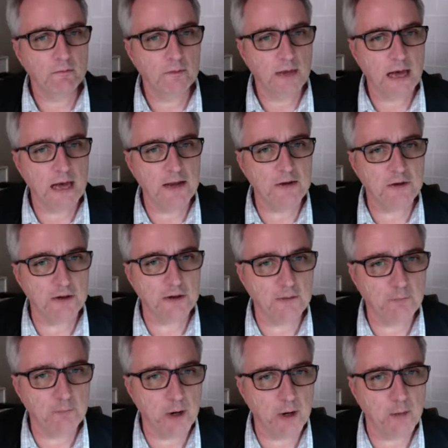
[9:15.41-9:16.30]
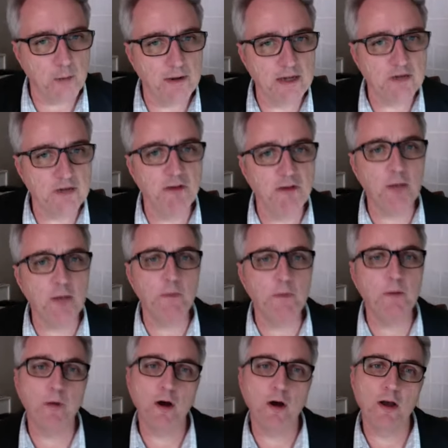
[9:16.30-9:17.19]
under property
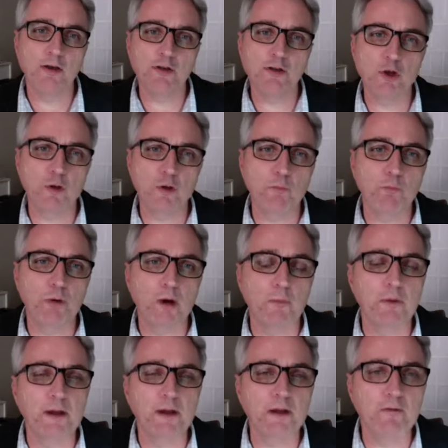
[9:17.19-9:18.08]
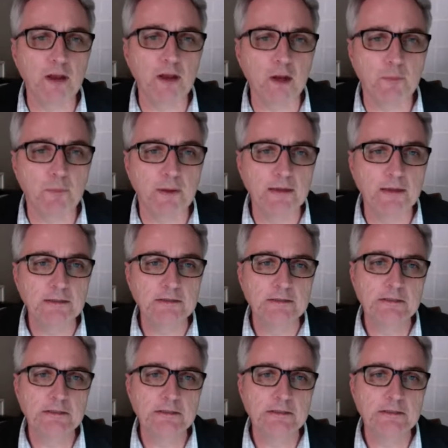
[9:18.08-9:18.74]
development by a certain property developer,